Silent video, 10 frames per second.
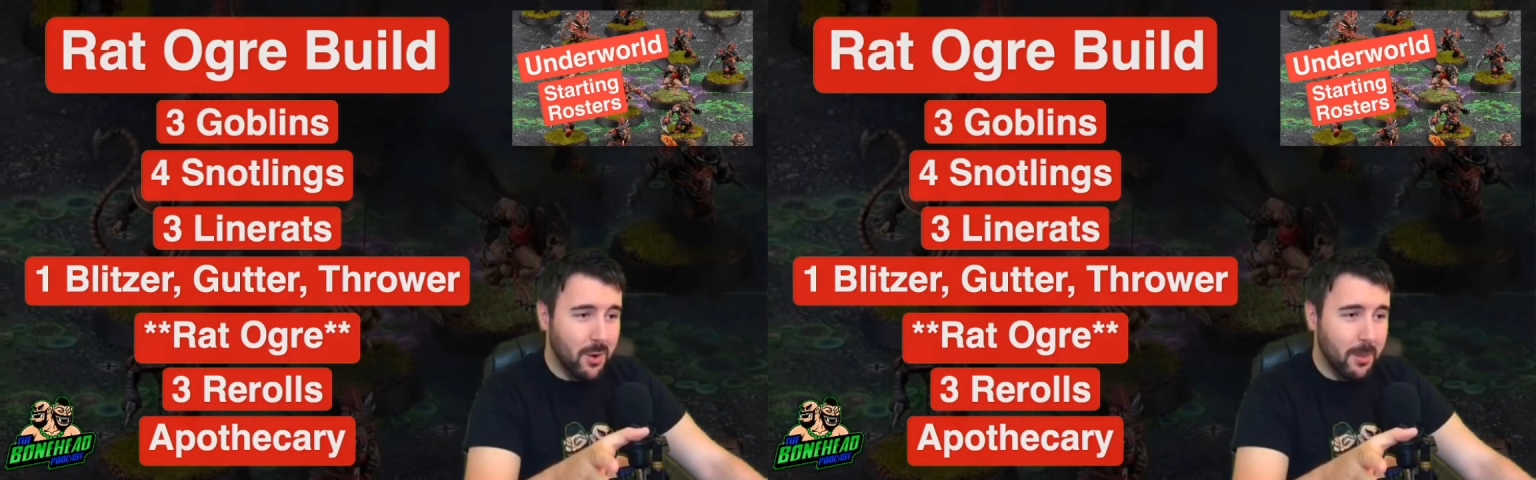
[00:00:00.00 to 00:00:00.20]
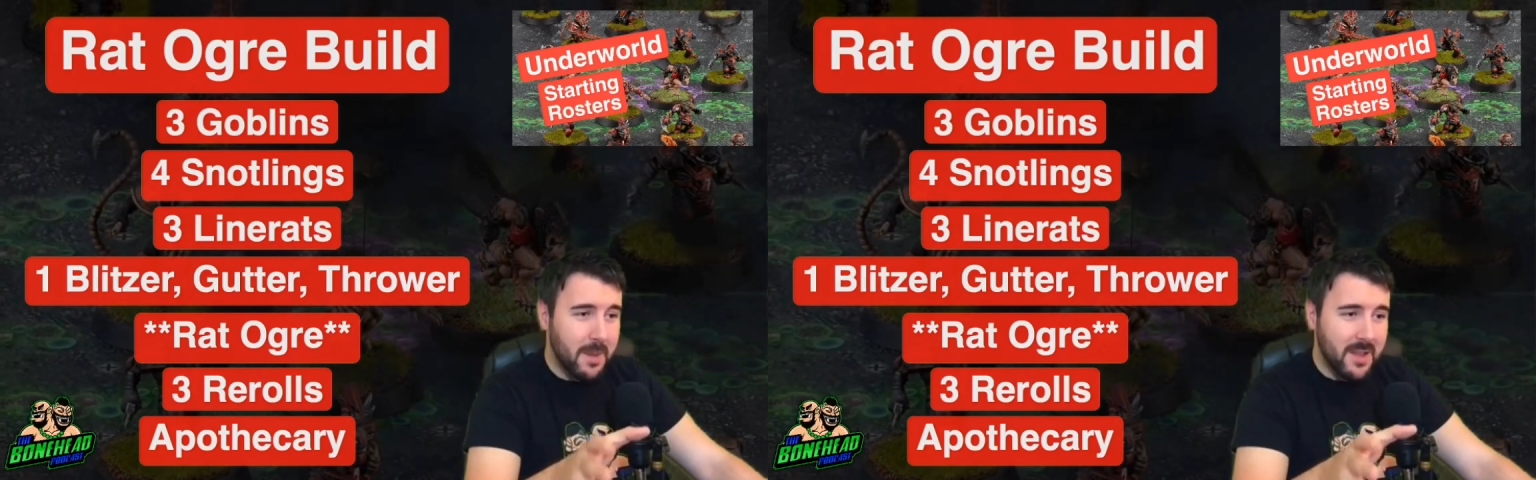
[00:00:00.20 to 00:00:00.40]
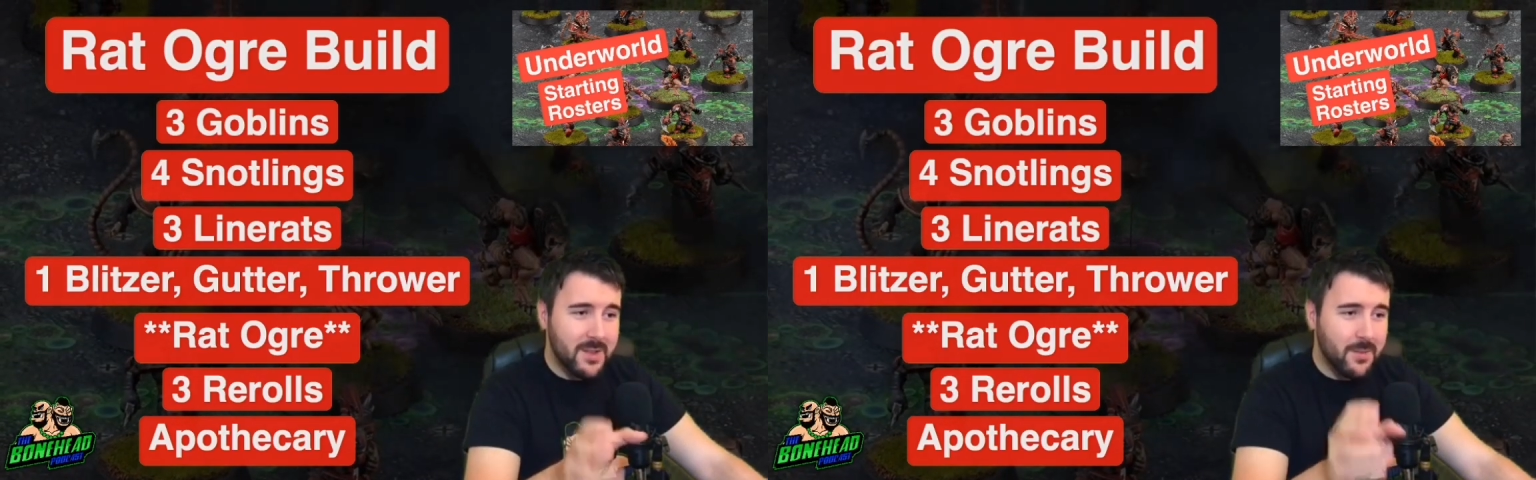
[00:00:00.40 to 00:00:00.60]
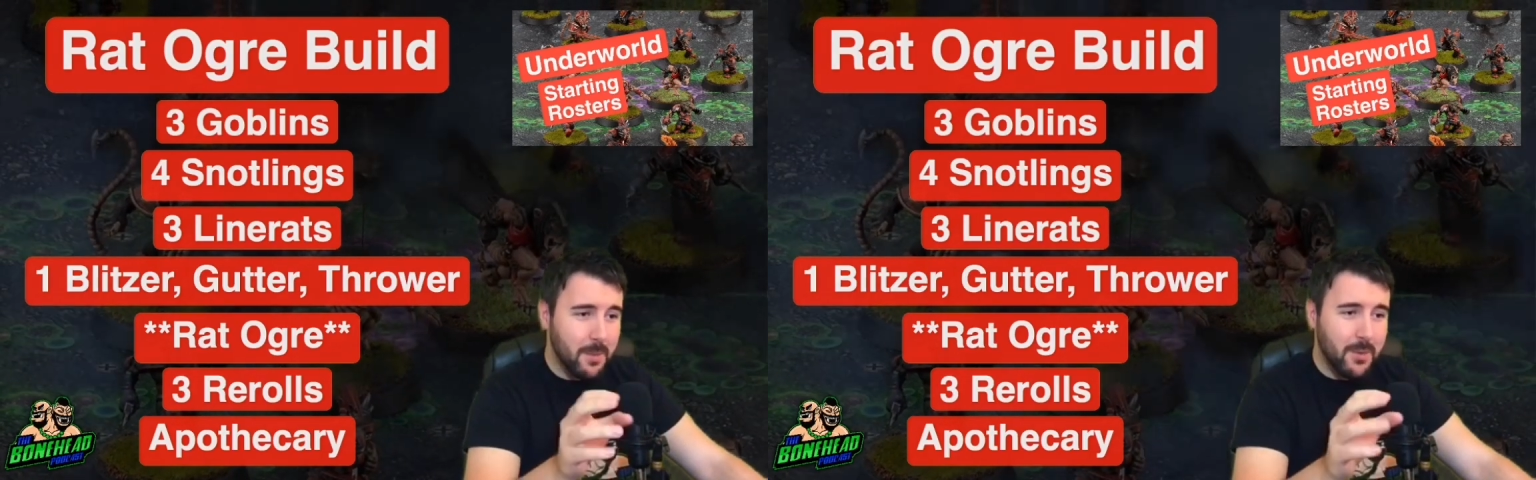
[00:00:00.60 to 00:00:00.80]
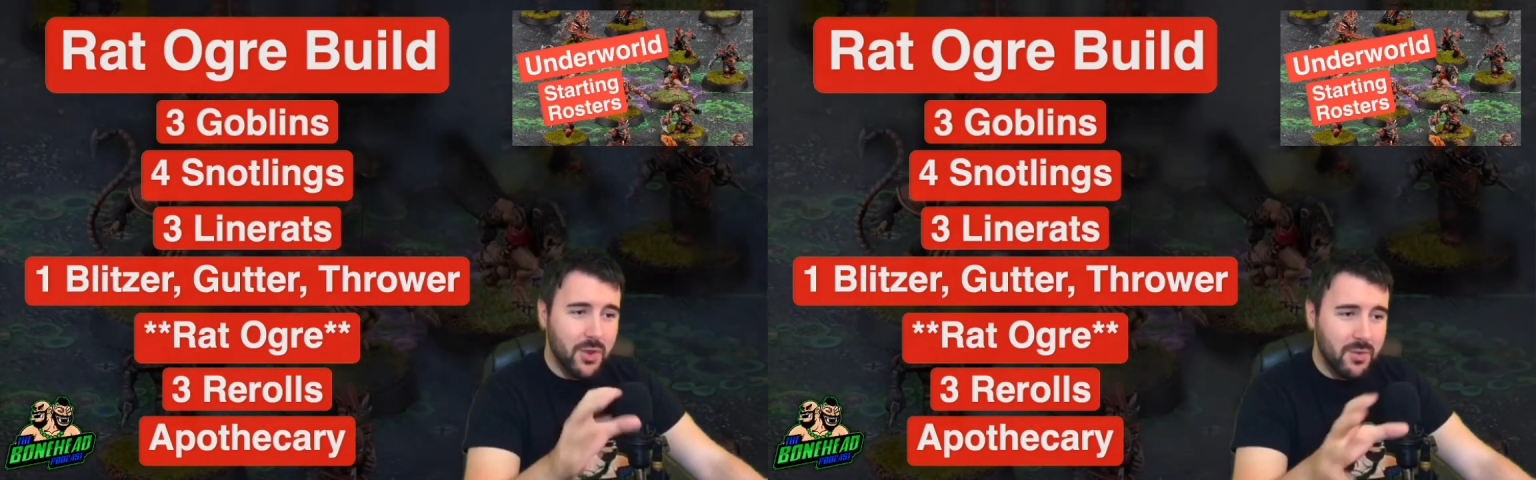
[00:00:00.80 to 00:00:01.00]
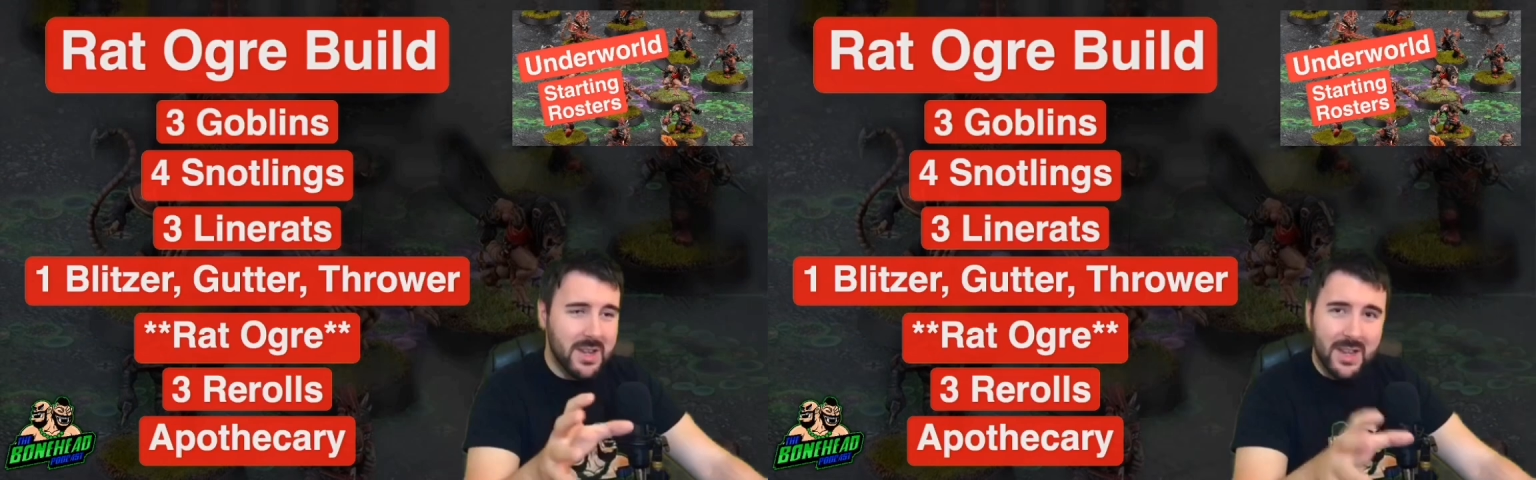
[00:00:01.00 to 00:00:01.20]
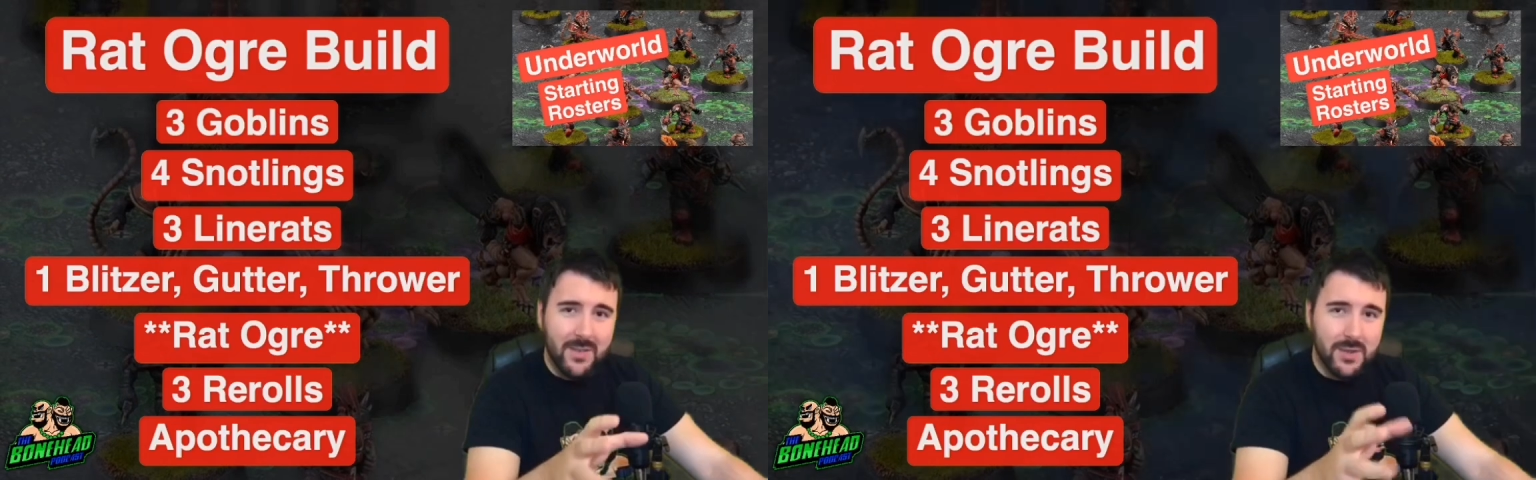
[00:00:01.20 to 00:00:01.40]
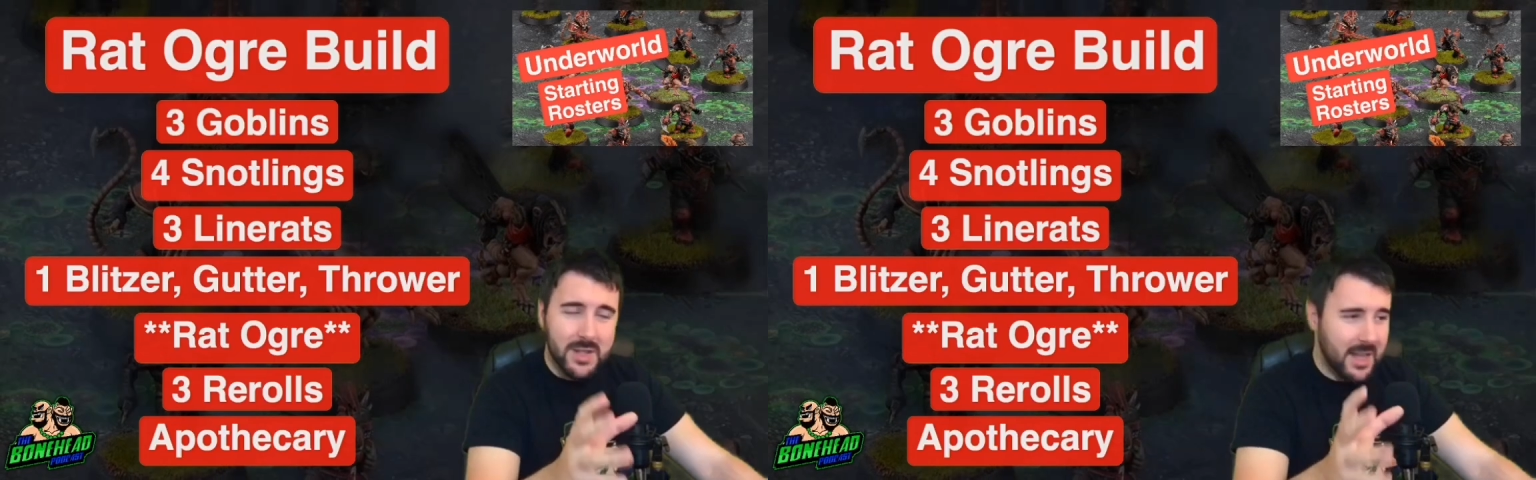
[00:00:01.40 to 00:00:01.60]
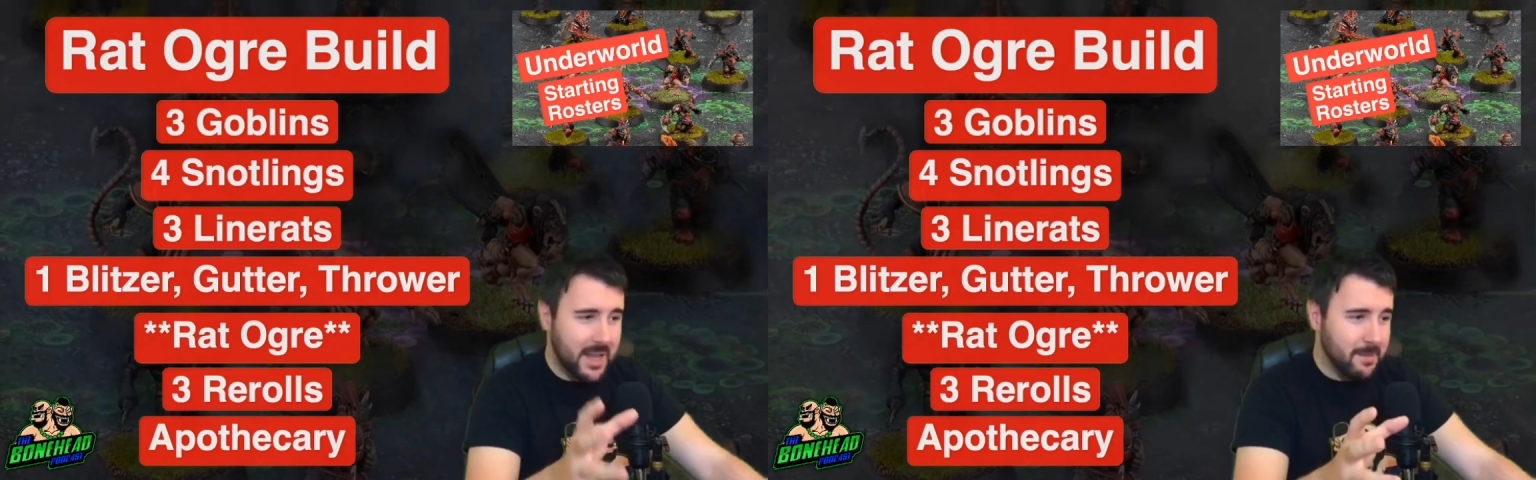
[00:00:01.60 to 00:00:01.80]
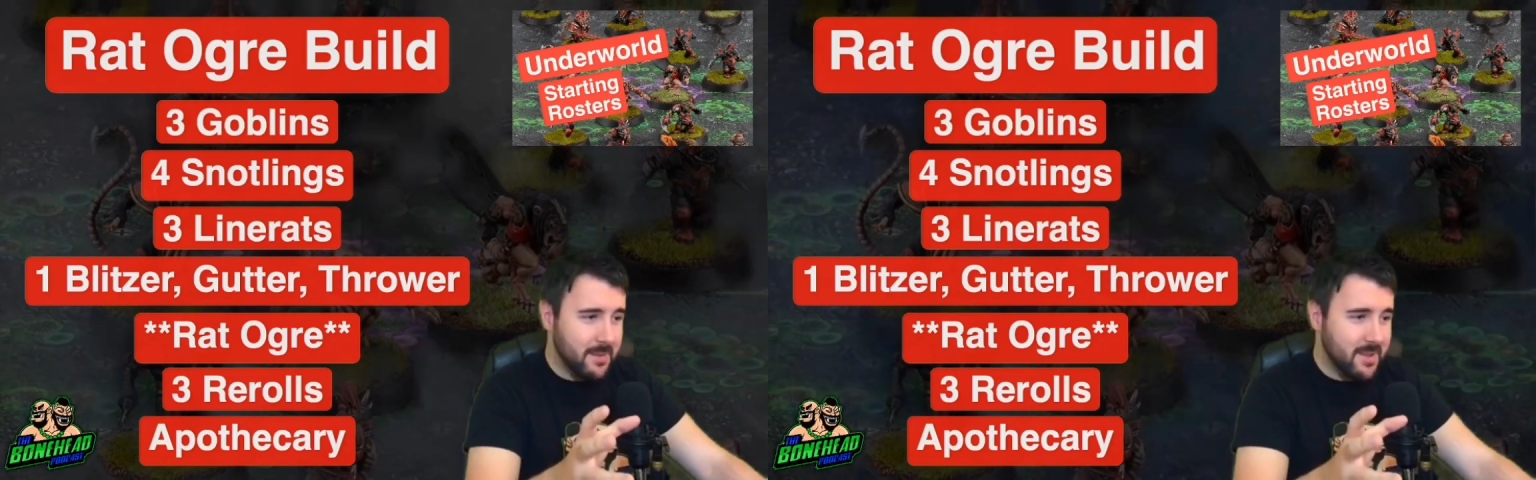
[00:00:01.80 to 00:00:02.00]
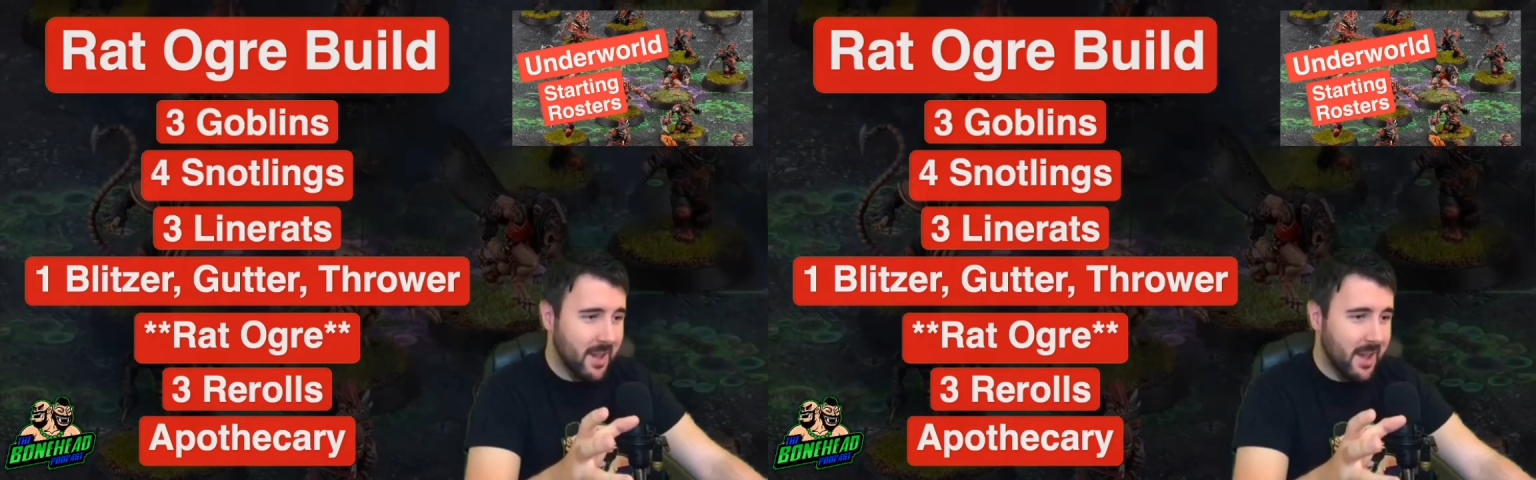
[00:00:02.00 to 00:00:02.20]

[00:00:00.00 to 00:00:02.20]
got bits from three different teams,